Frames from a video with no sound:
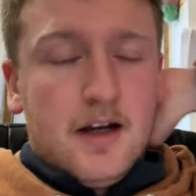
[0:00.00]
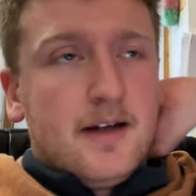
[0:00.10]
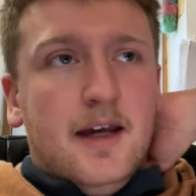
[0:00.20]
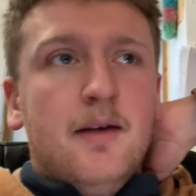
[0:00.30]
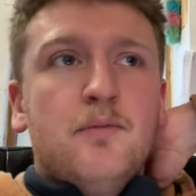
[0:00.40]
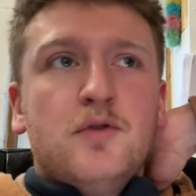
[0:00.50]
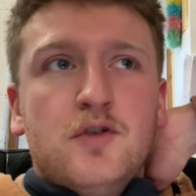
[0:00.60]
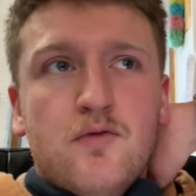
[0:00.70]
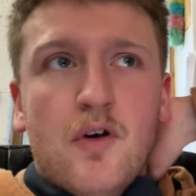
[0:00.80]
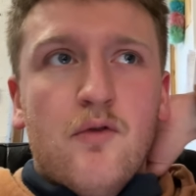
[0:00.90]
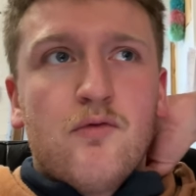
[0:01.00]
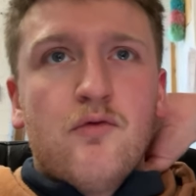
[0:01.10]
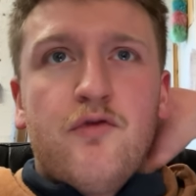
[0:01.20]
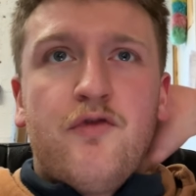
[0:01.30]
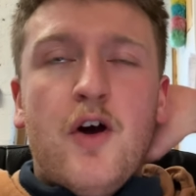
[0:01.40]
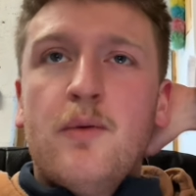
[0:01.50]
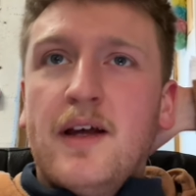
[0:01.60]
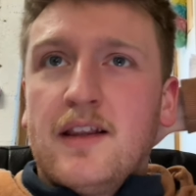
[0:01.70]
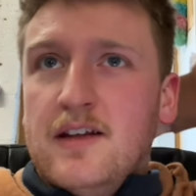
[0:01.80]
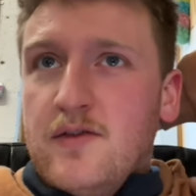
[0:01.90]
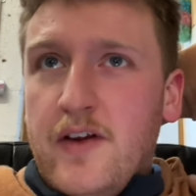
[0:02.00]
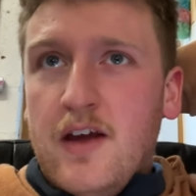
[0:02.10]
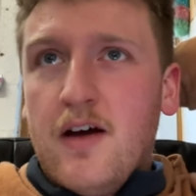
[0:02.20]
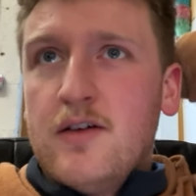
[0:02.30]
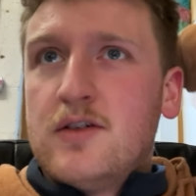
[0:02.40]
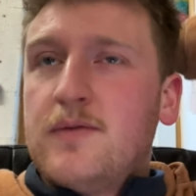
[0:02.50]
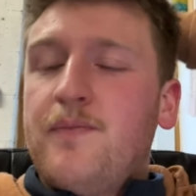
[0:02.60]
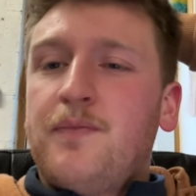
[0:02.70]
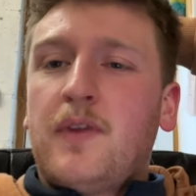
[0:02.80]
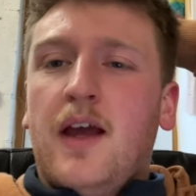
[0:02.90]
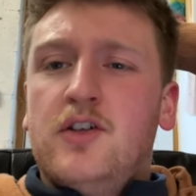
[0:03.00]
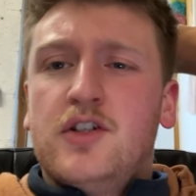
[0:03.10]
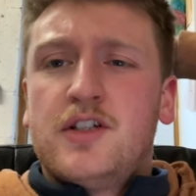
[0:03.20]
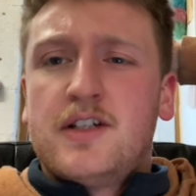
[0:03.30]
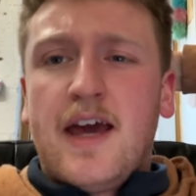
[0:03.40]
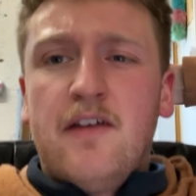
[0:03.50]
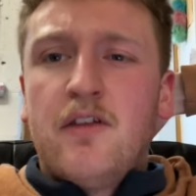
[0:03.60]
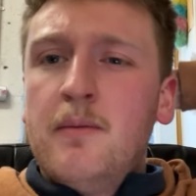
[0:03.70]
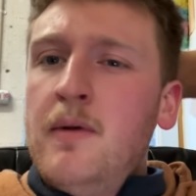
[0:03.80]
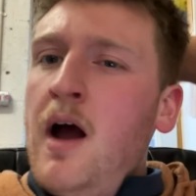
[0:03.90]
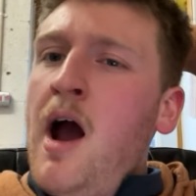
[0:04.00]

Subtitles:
keep filming these videos and just save them.